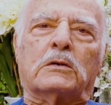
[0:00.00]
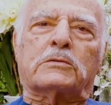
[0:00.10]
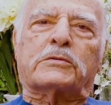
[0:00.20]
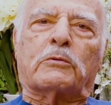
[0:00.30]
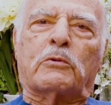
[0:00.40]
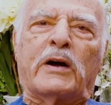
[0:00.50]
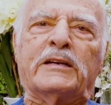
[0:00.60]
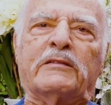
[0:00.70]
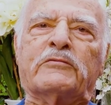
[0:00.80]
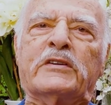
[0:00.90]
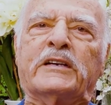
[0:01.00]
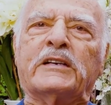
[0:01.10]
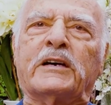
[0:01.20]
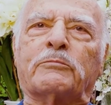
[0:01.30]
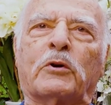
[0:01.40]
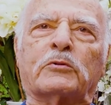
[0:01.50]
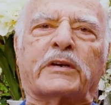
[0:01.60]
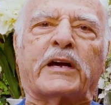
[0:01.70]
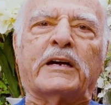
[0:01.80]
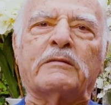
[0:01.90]
So one evening a
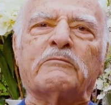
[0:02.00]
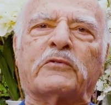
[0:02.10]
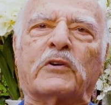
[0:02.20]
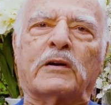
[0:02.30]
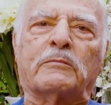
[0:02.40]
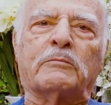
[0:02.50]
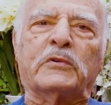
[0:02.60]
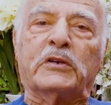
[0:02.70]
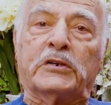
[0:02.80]
boat came from